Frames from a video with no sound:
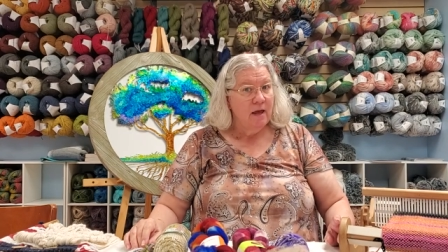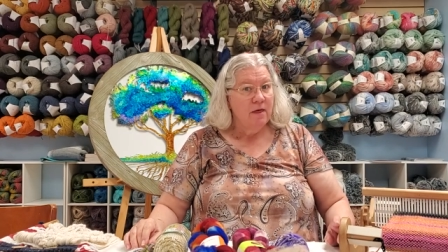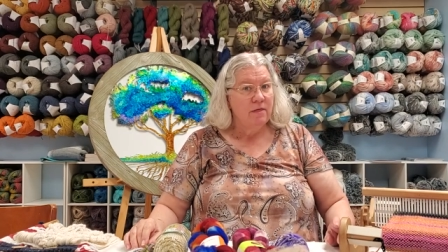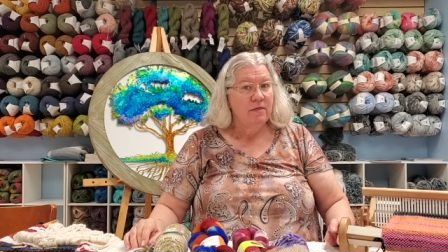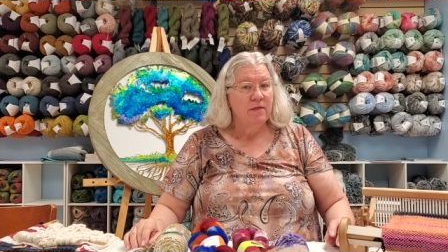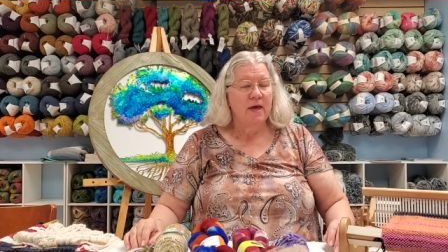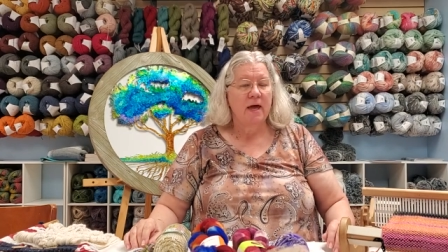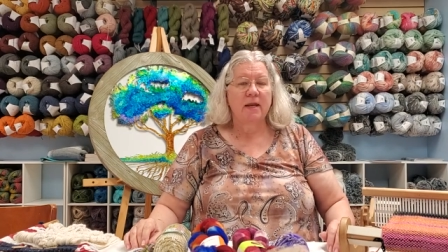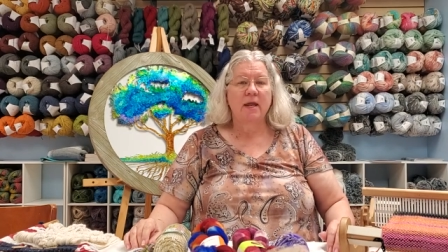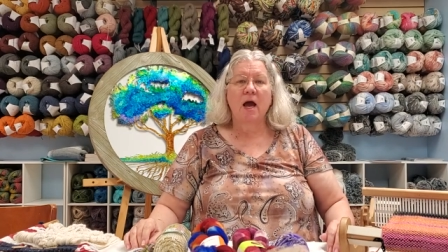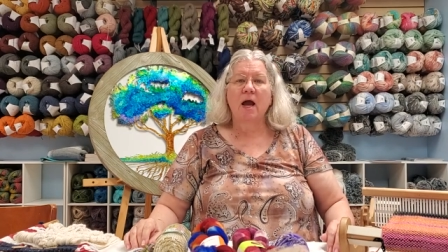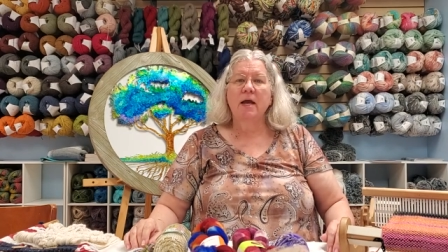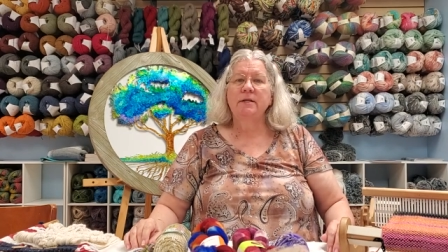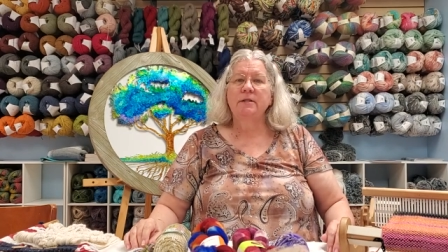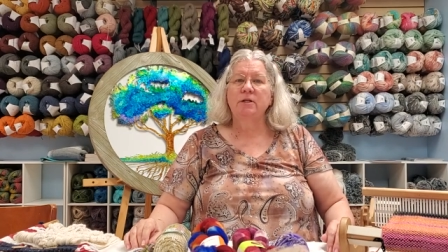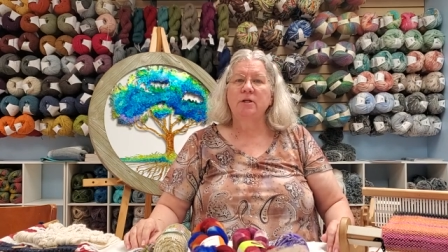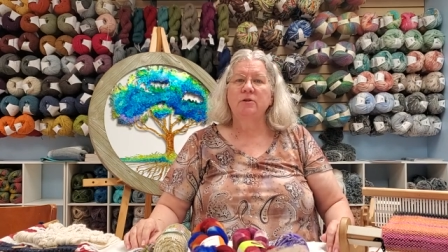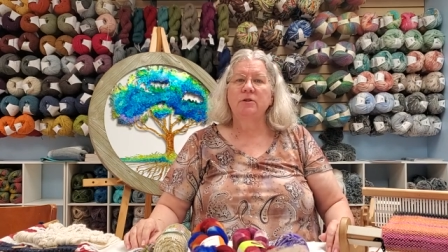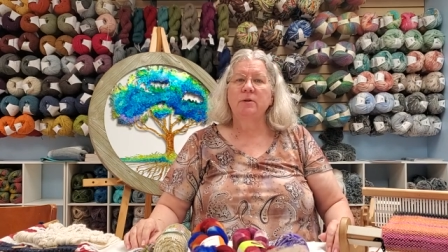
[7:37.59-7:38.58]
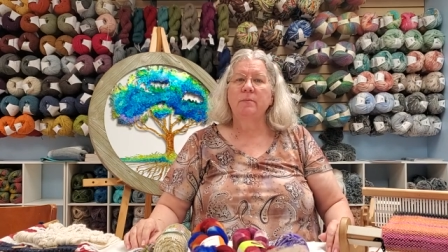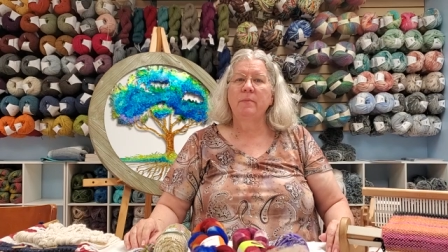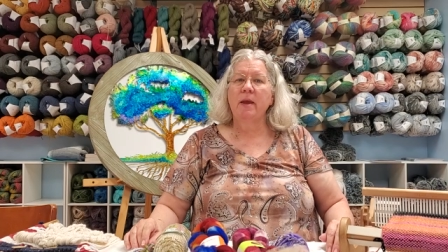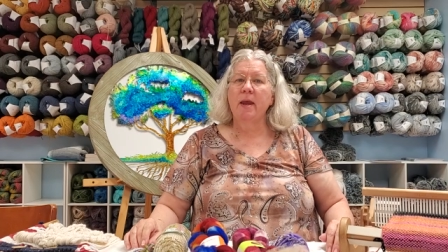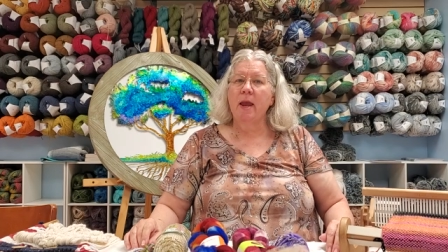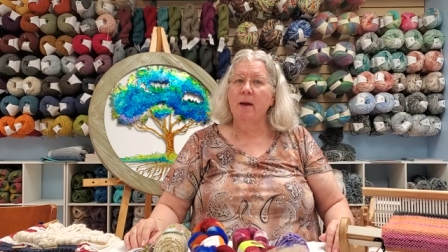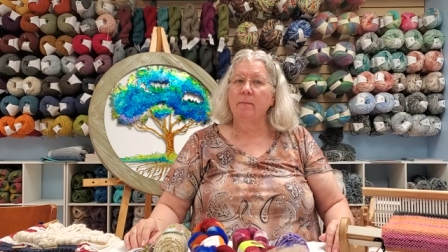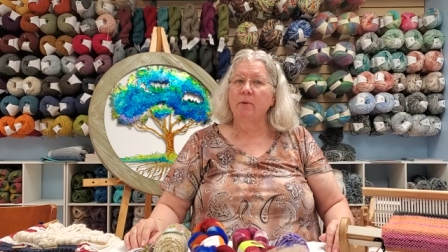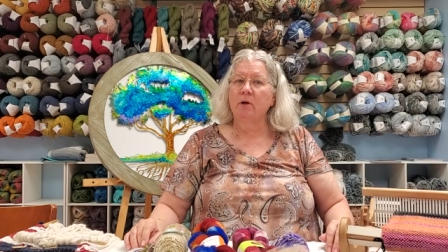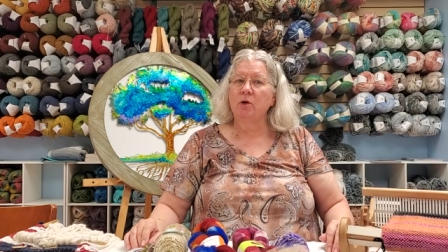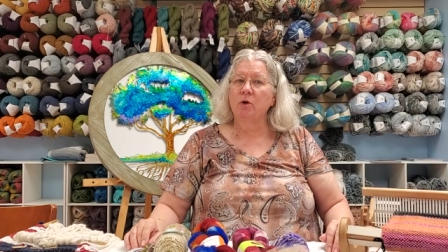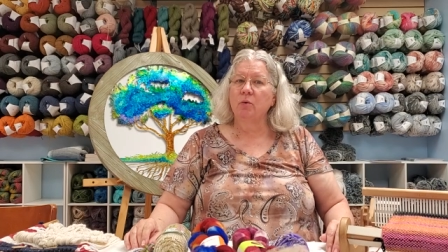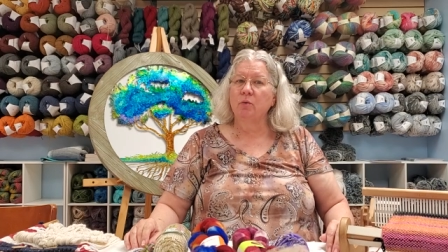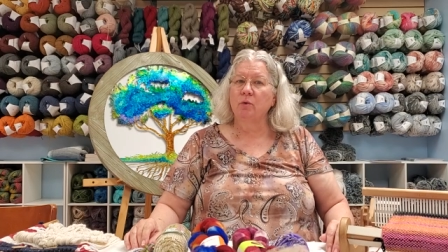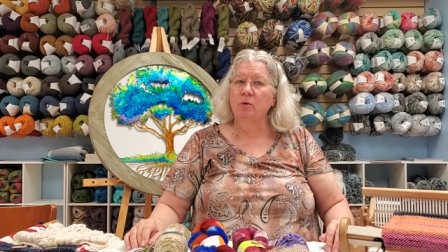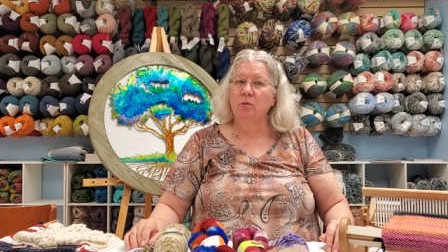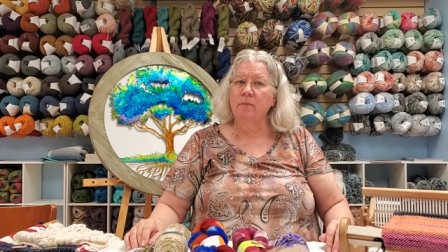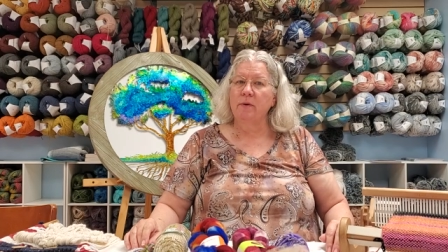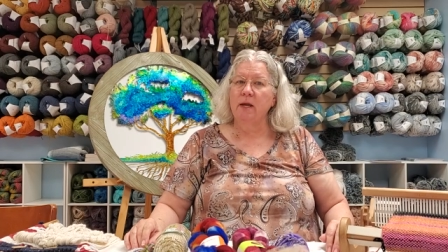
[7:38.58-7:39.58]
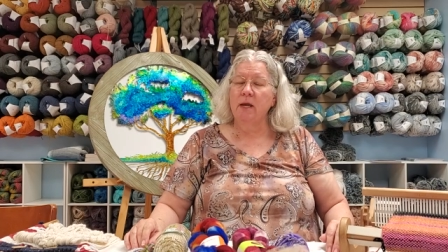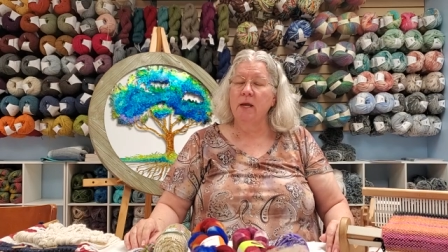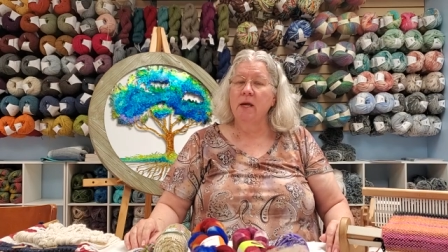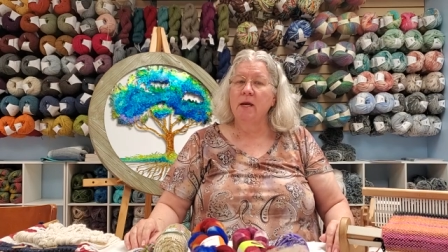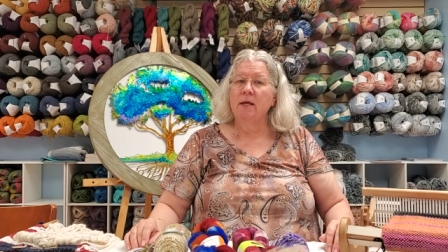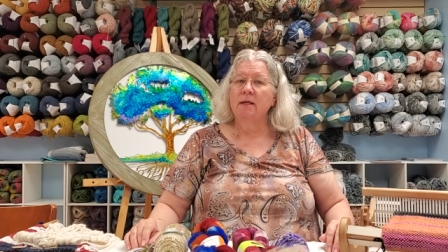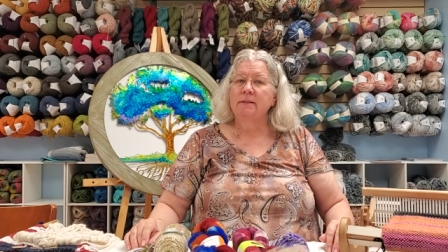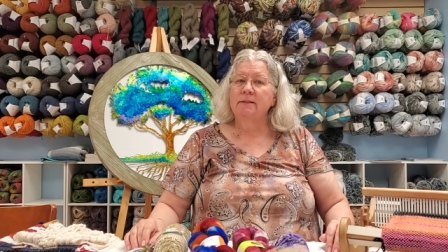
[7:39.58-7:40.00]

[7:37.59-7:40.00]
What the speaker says: that I do some amigurumi